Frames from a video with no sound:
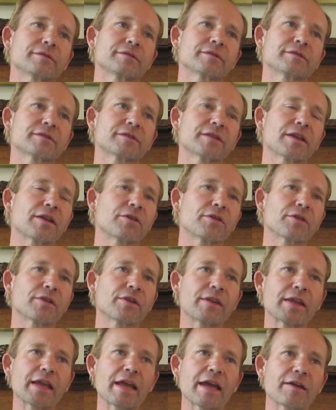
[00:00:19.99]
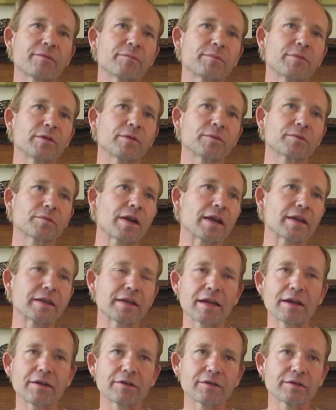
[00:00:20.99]
center that they have built right
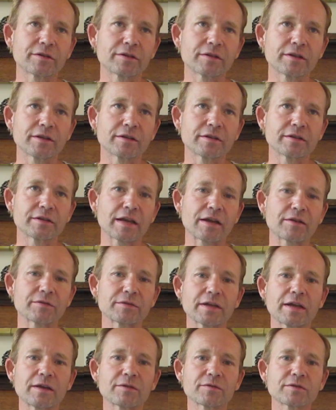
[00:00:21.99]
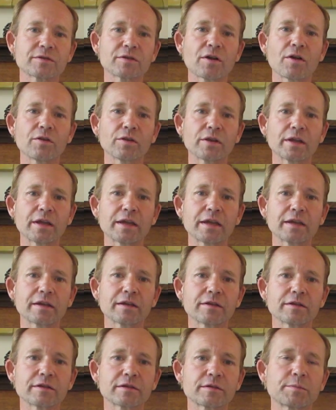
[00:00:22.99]
down in downtown Salt Lake,
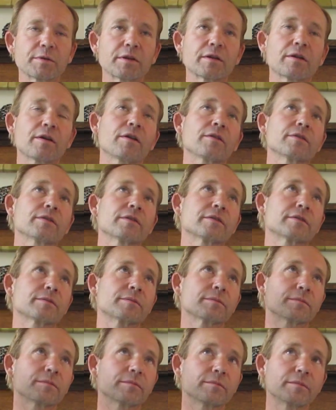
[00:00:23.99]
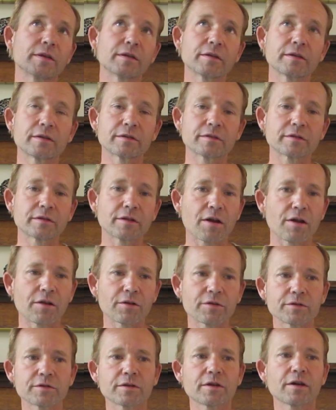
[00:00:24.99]
and they spend all these millions of
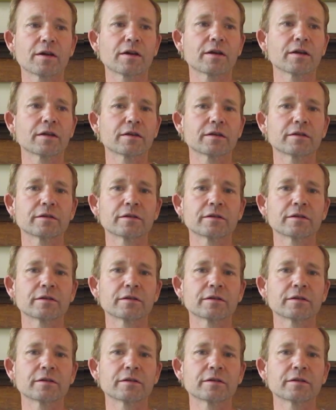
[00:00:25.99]
dollars on,